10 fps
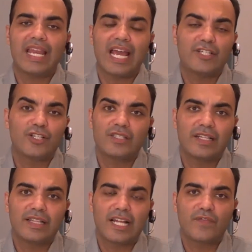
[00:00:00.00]
And I just
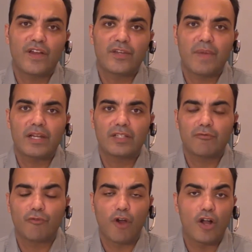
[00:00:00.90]
think that's
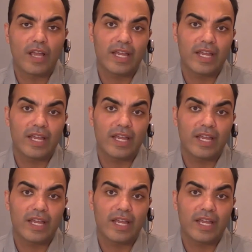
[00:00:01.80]
fundamentally wrong.